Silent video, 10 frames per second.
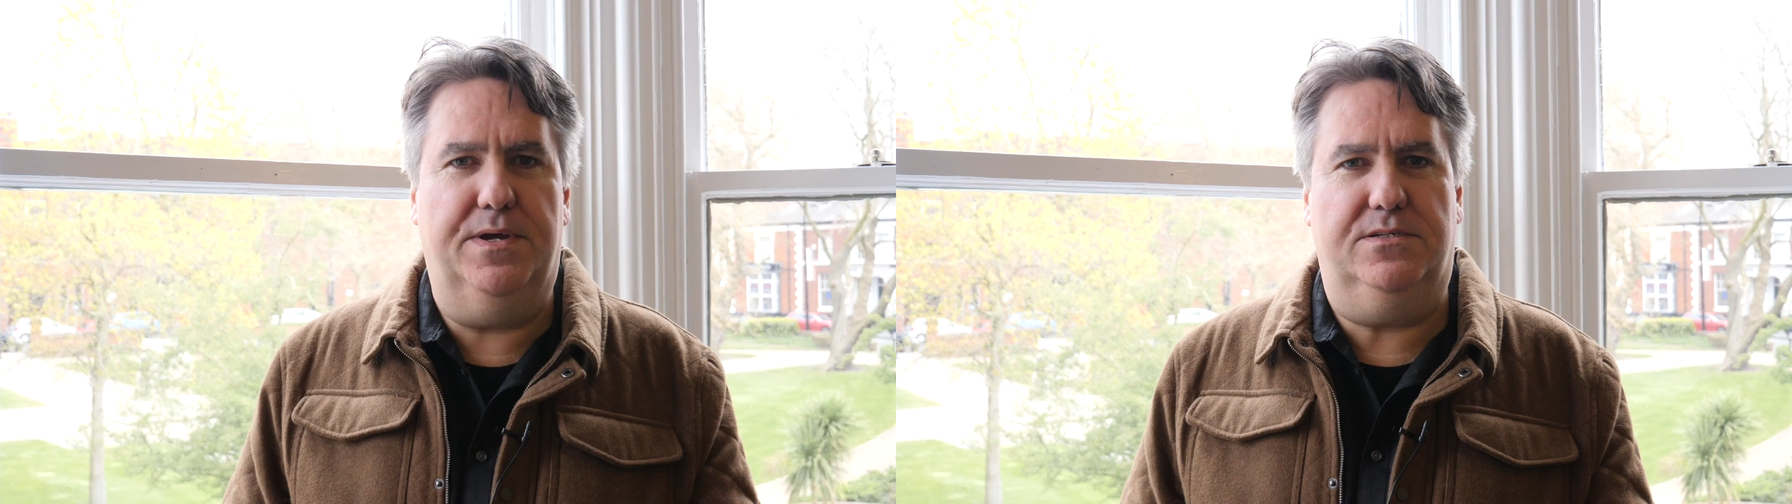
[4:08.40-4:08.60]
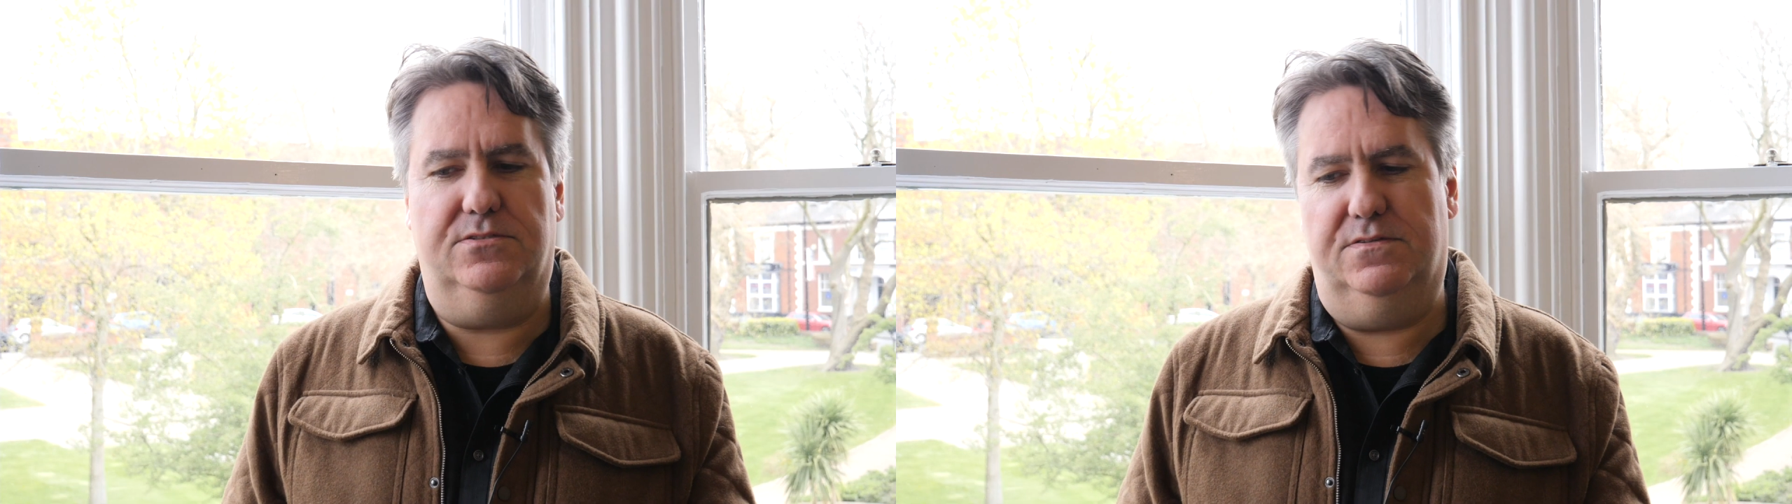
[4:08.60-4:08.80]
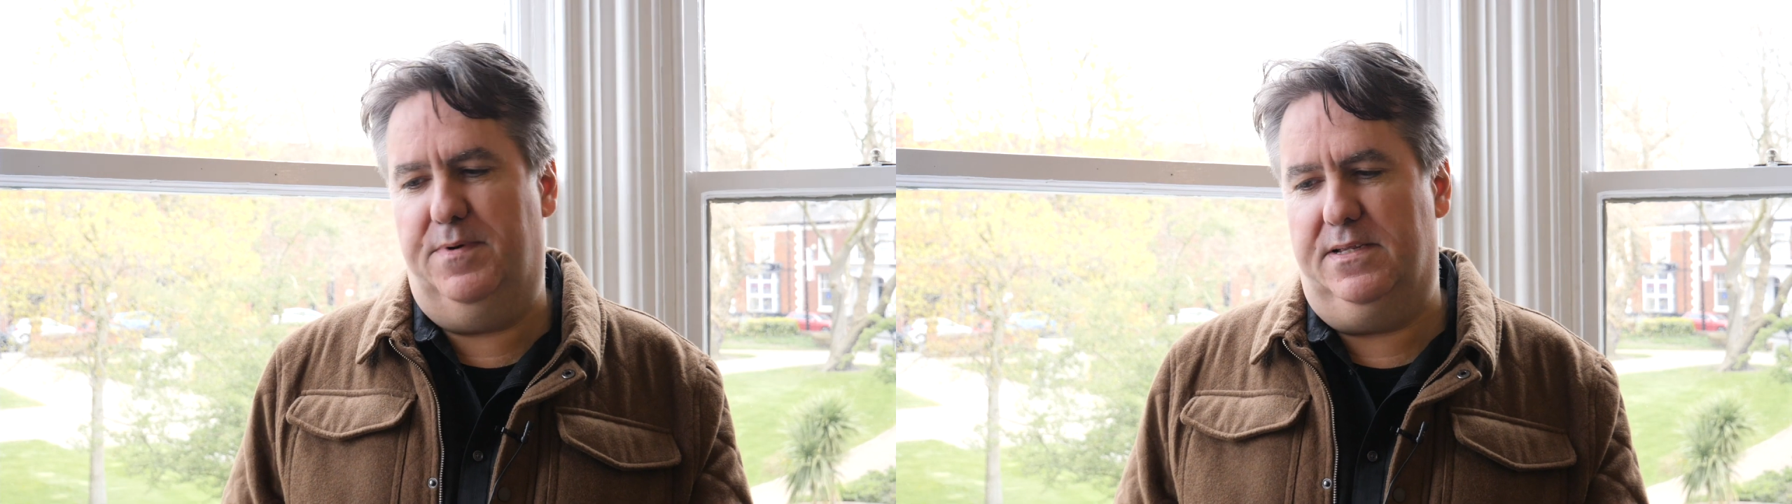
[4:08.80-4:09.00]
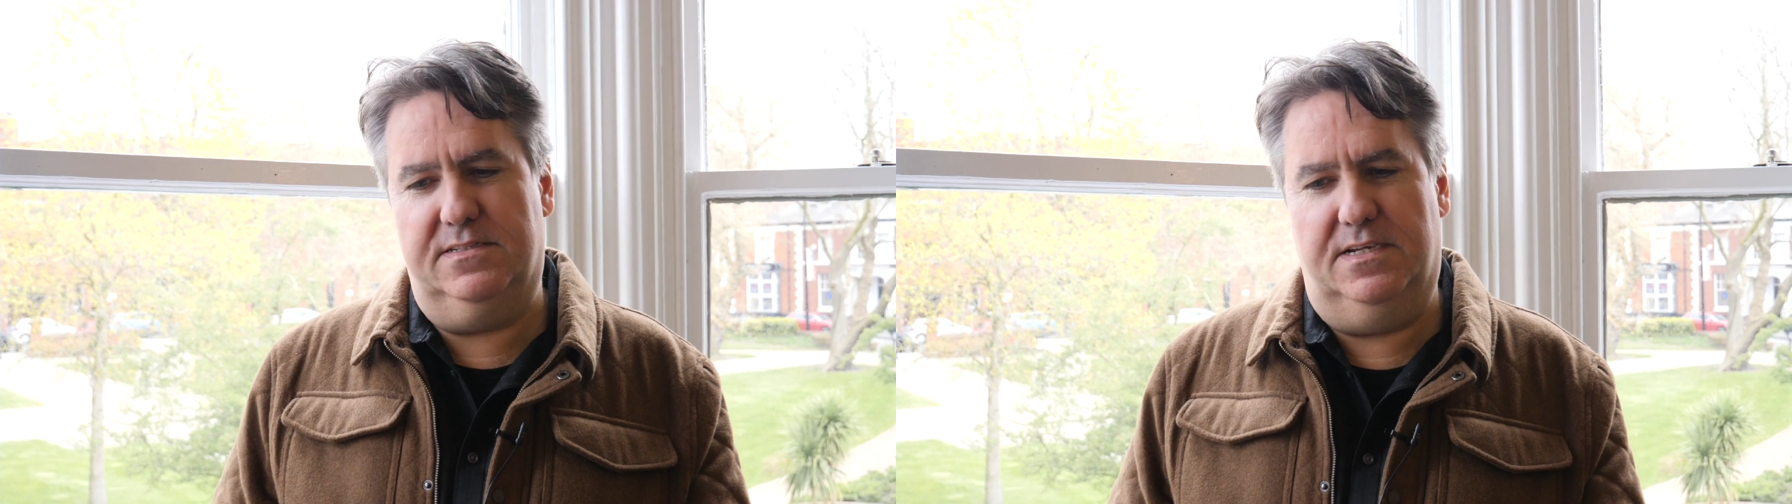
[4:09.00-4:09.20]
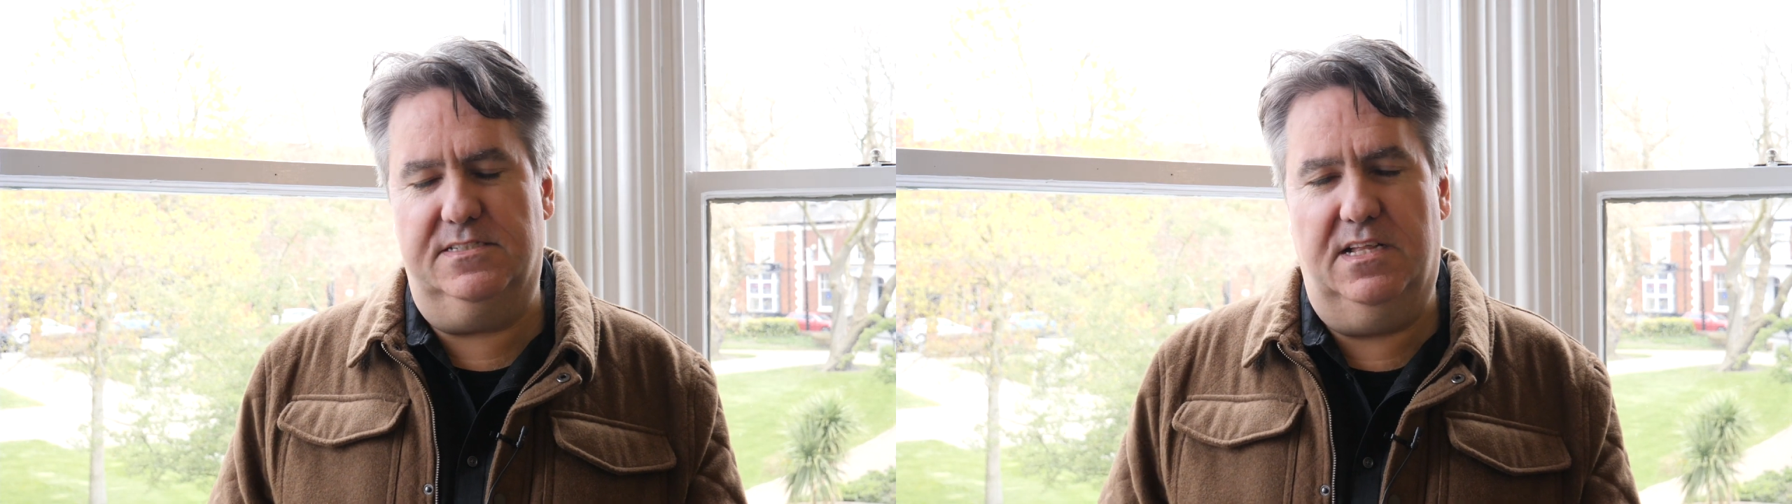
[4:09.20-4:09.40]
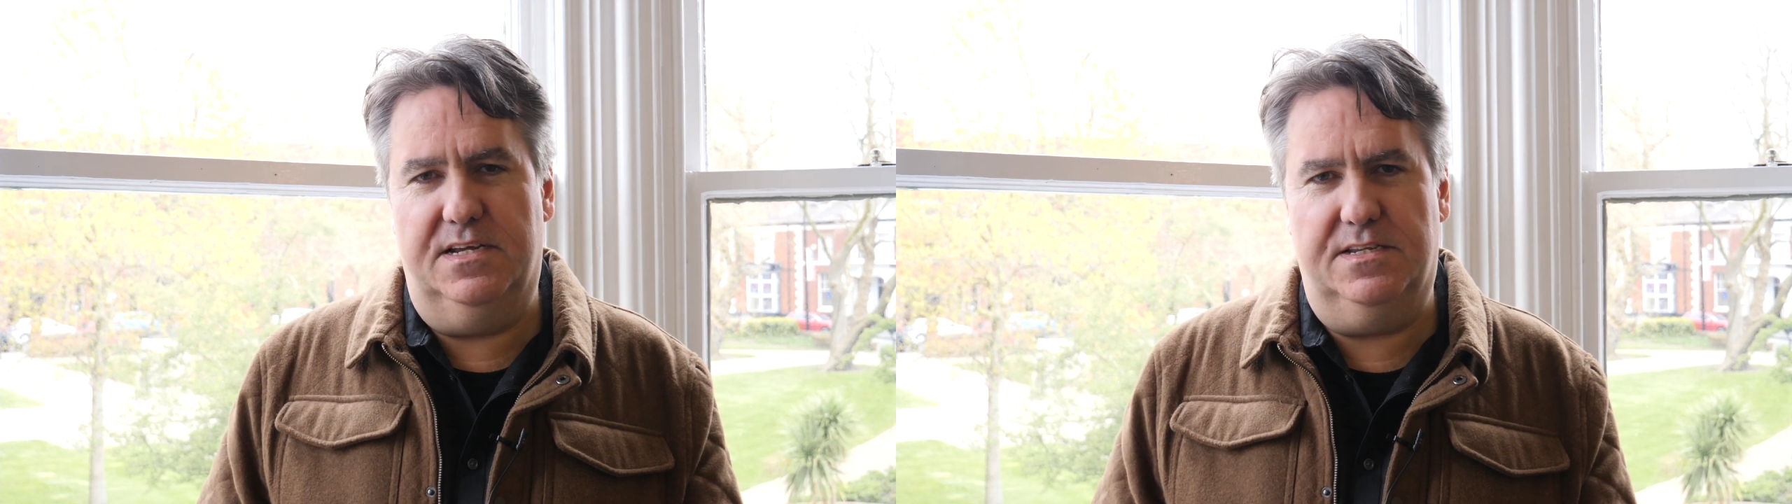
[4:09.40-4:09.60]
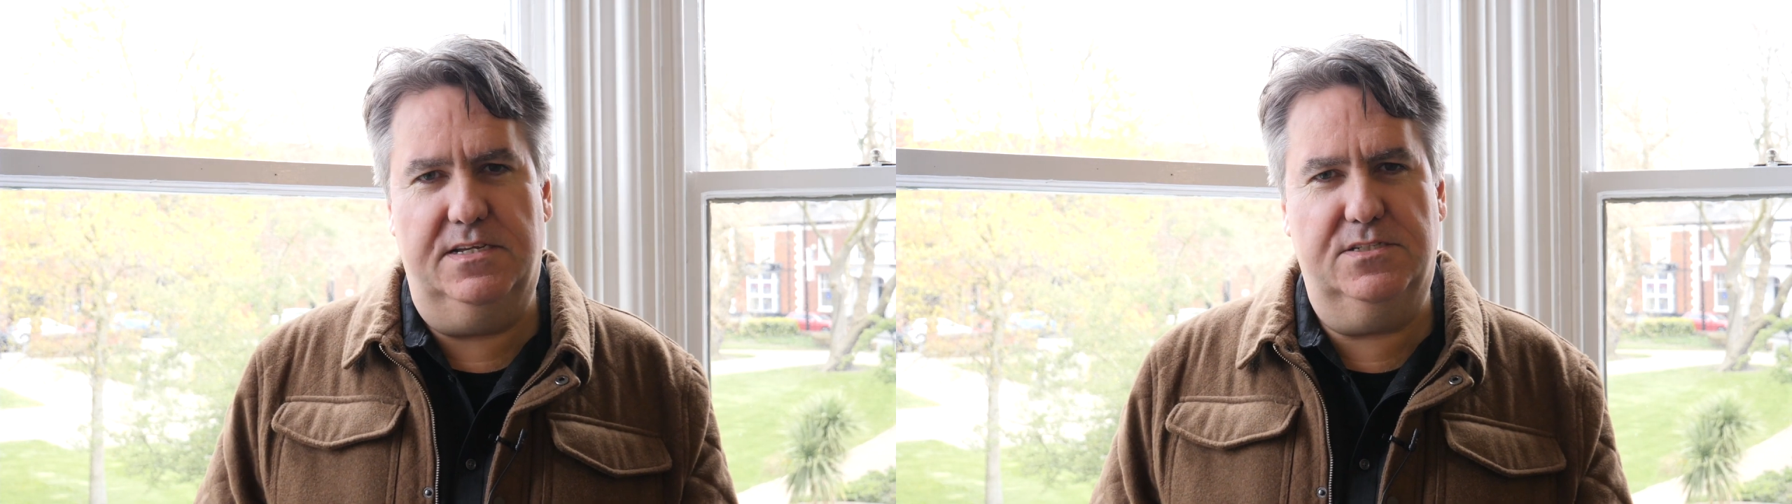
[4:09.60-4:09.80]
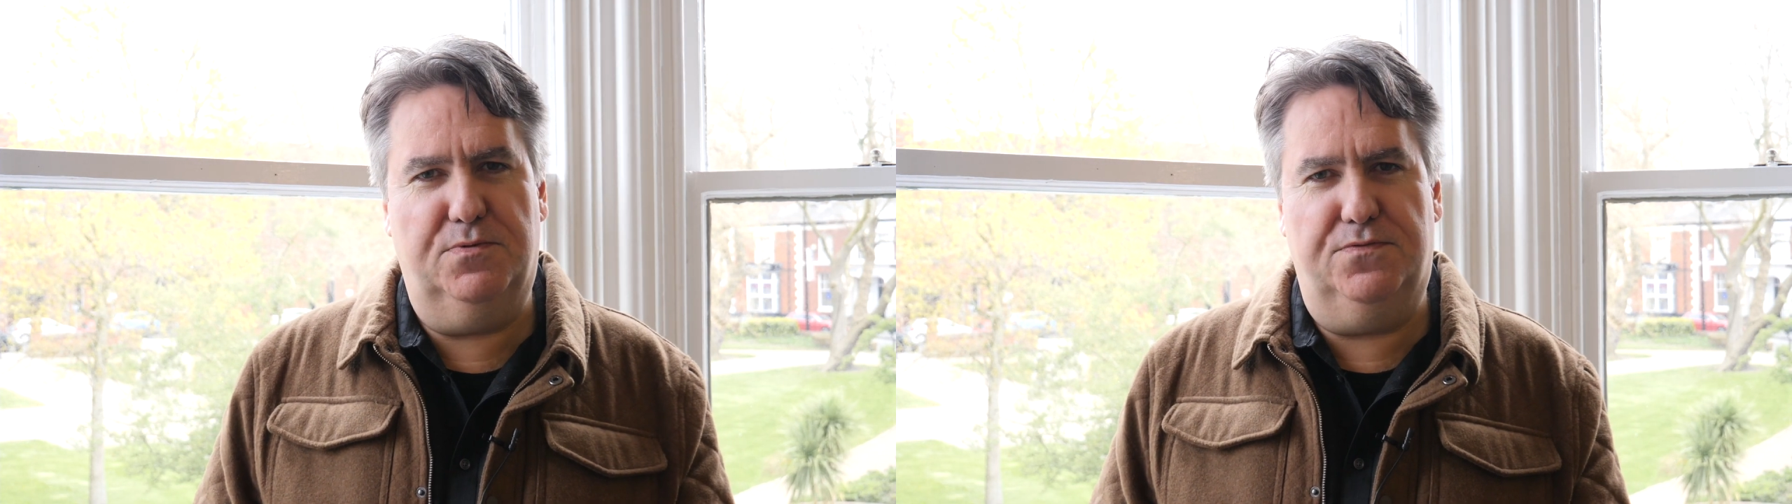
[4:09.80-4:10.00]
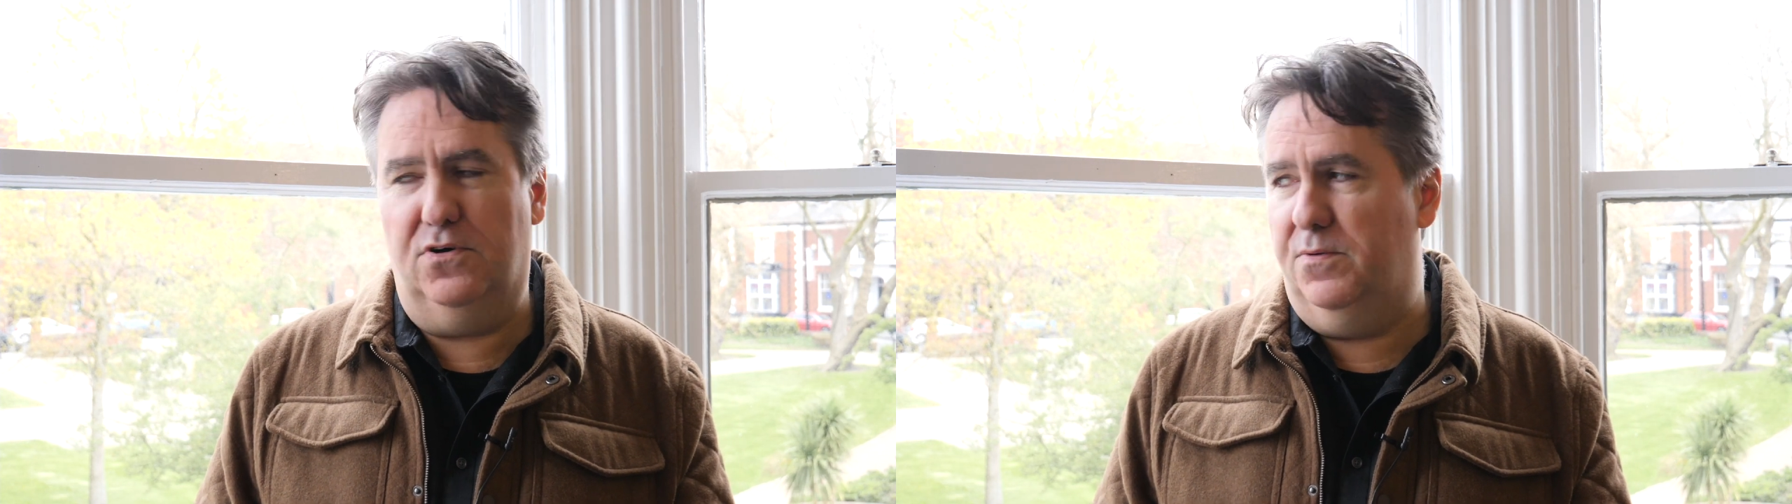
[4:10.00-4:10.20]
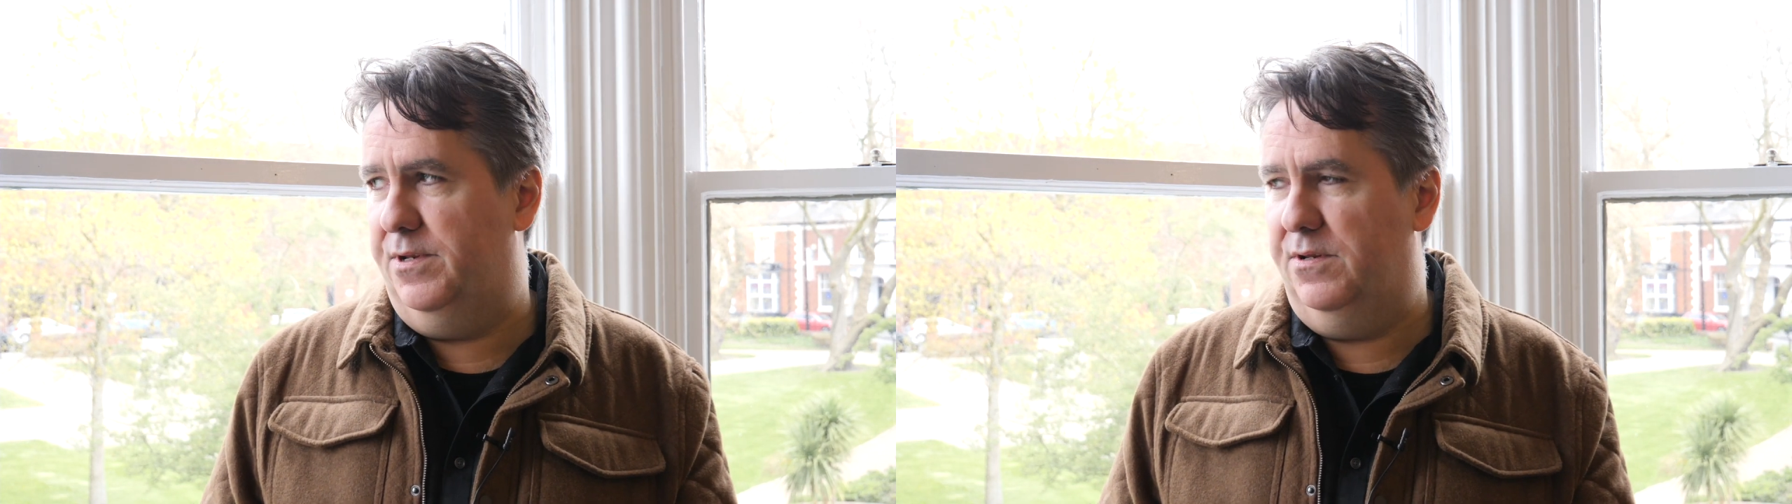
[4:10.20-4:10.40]
pictures of bands like Sly Diggs
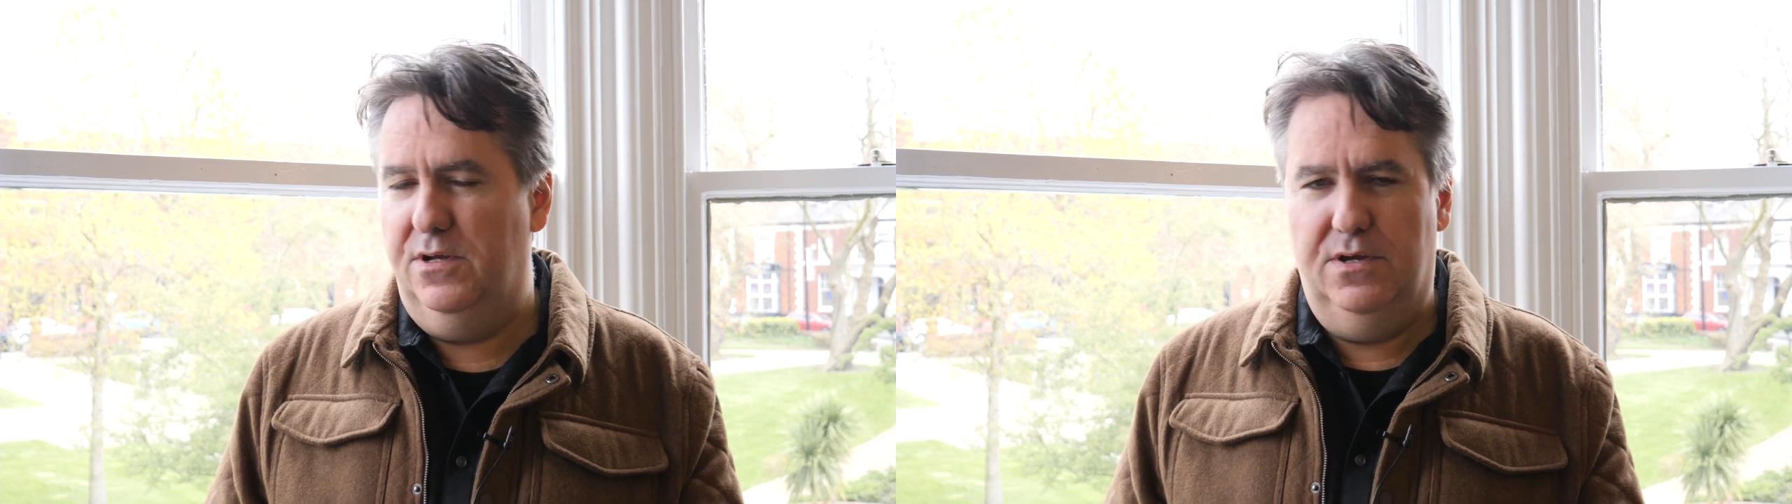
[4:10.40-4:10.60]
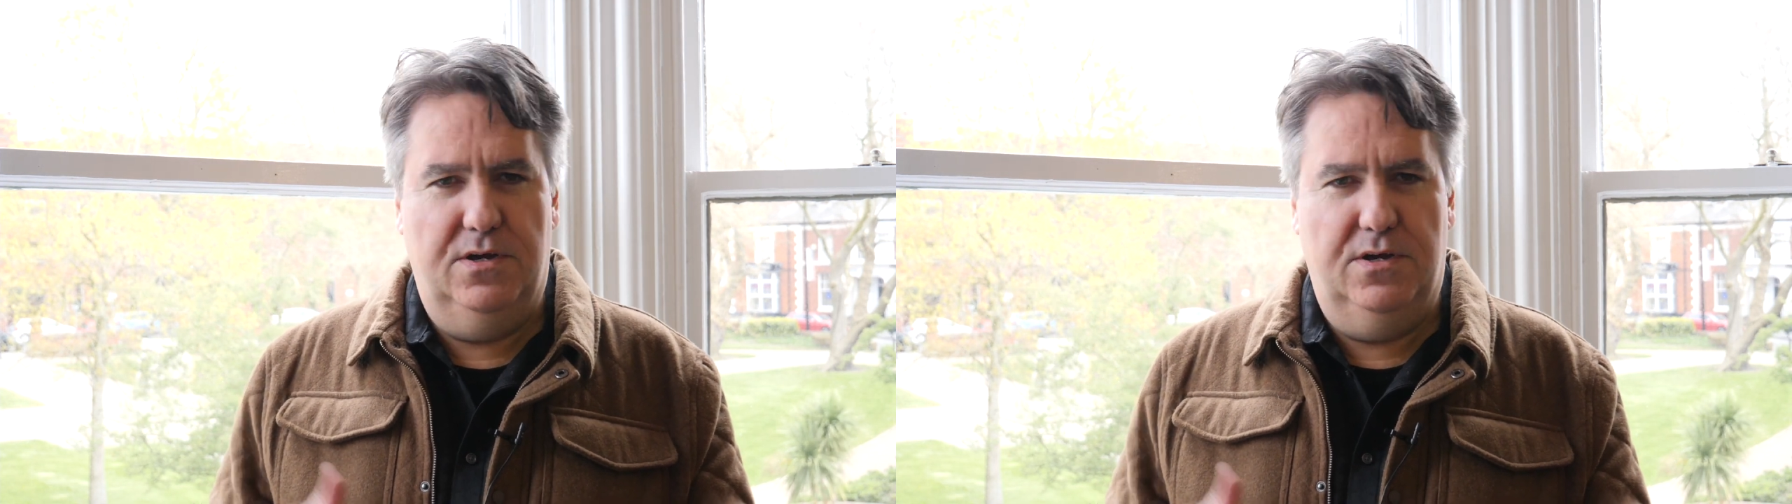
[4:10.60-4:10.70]
performing